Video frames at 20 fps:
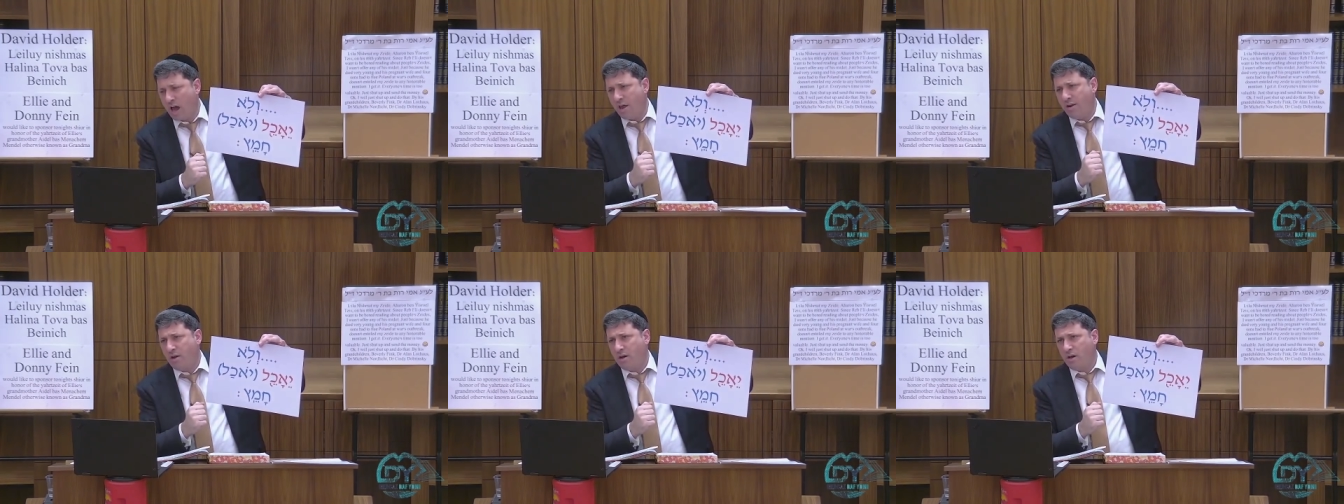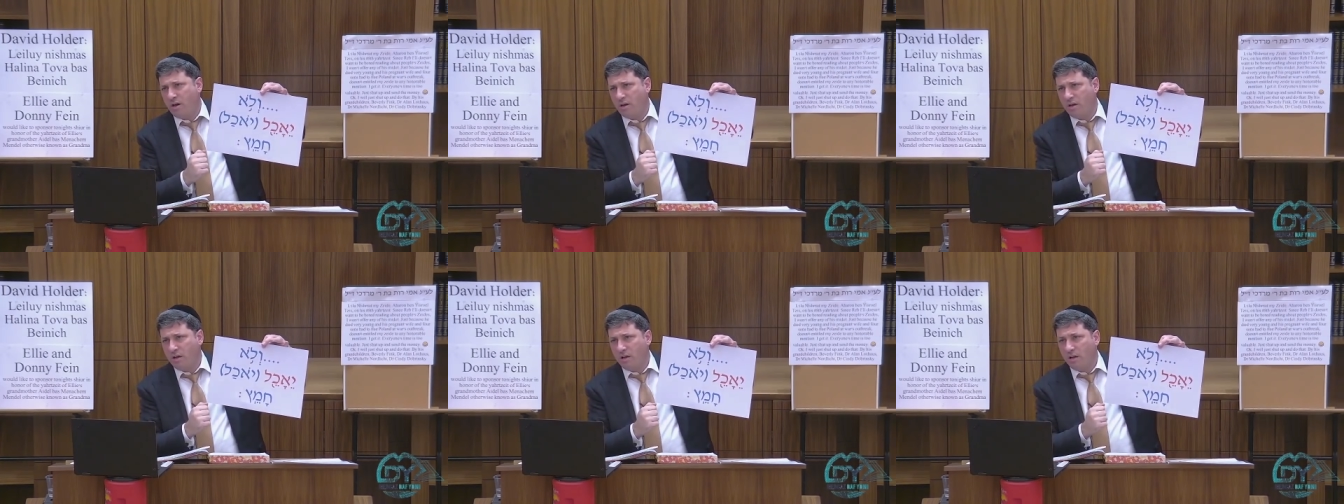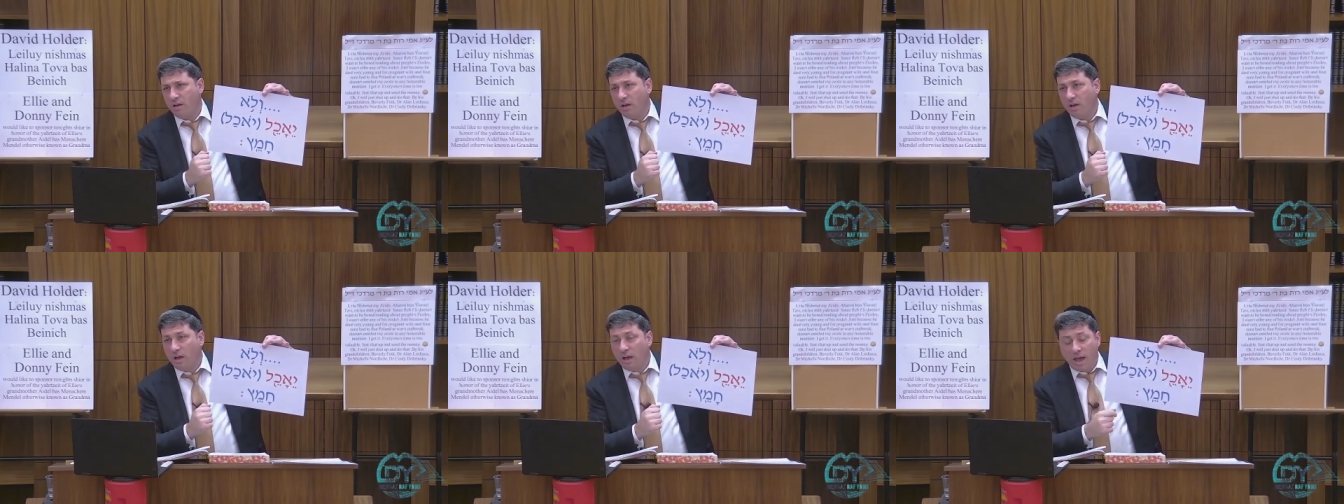Hana.
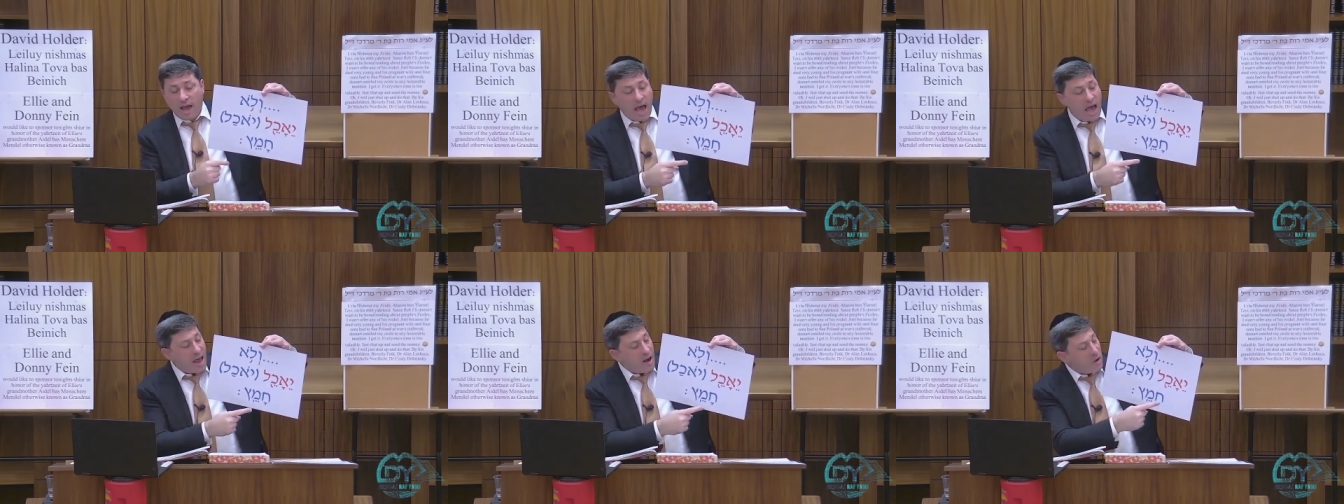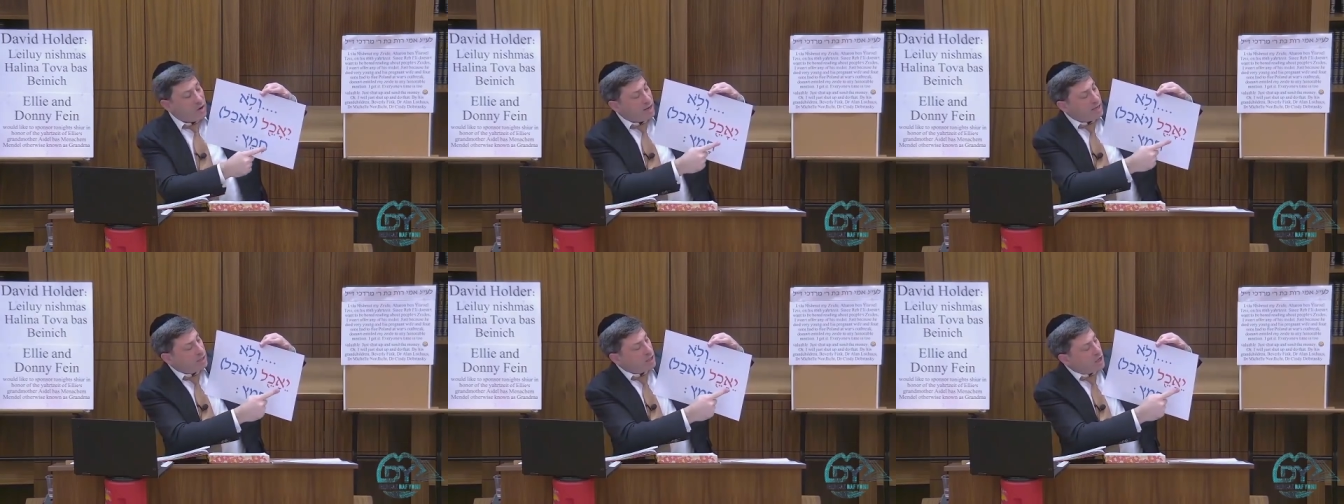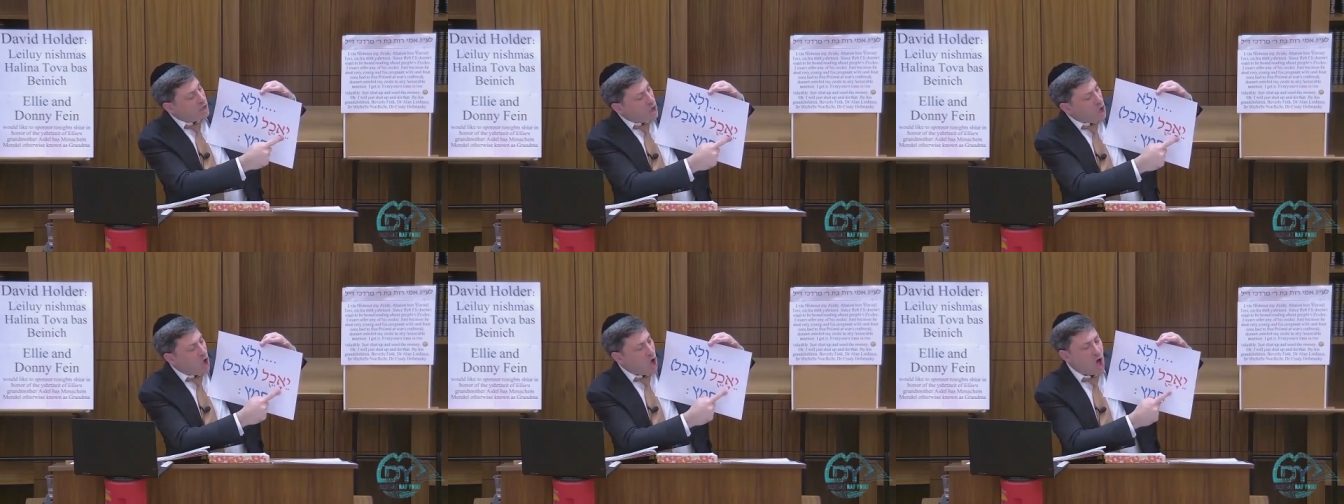I don't need Lo
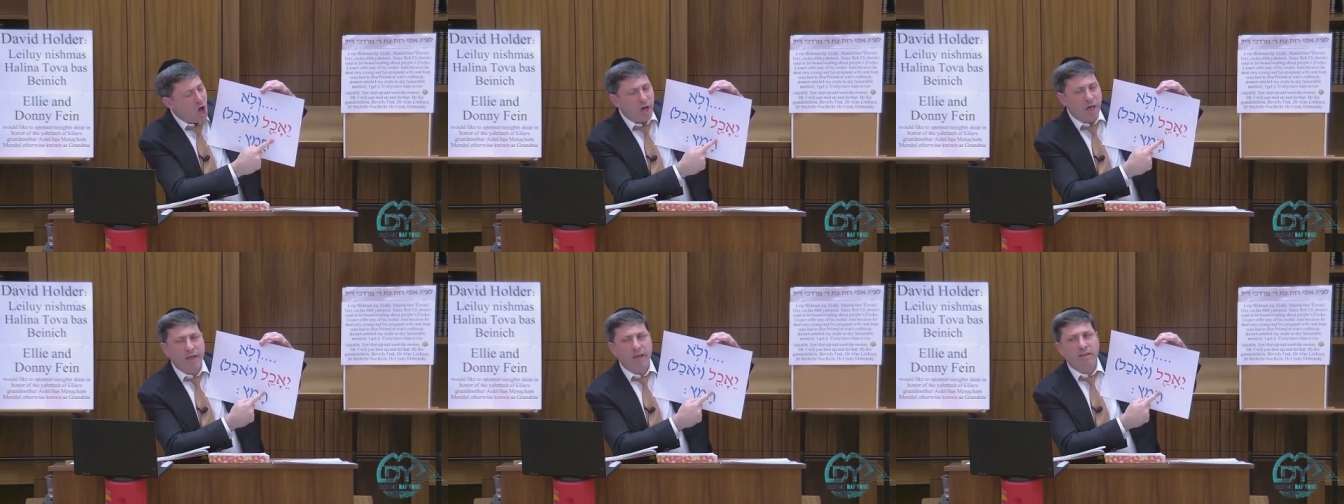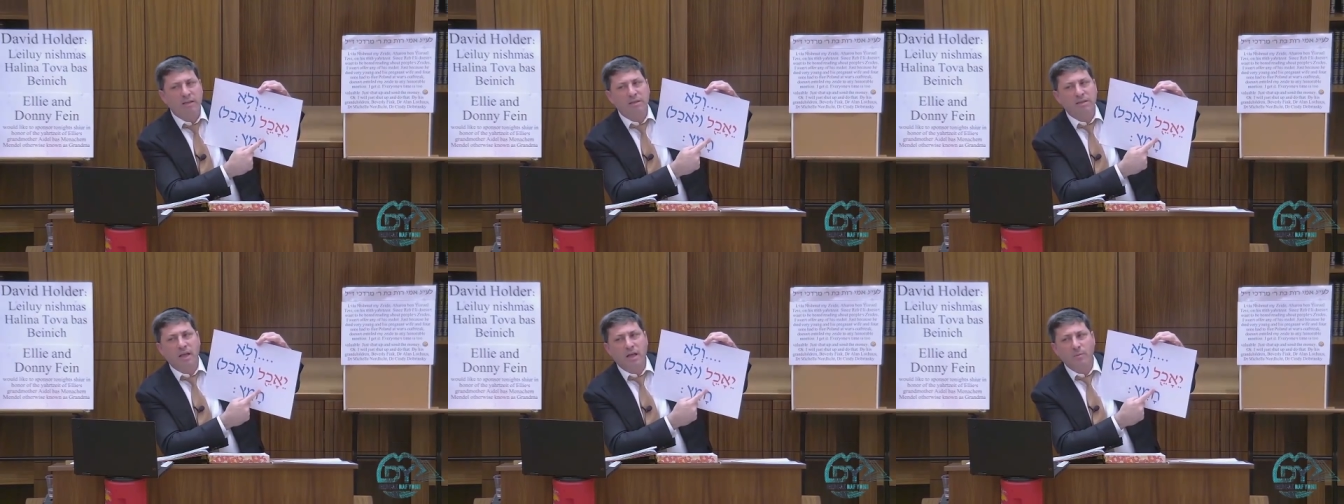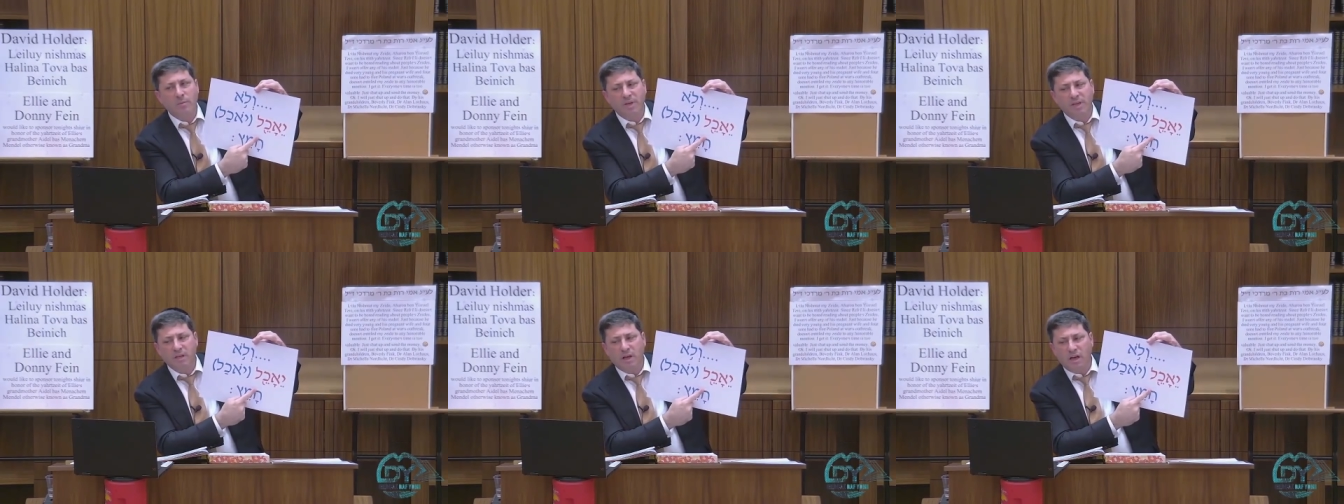Yochel to tell
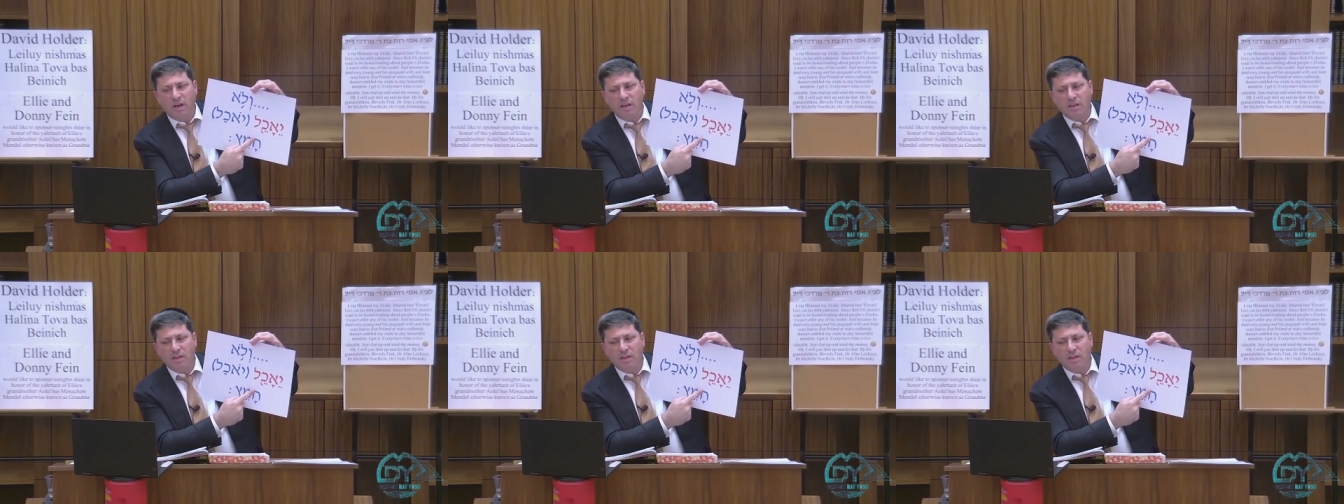me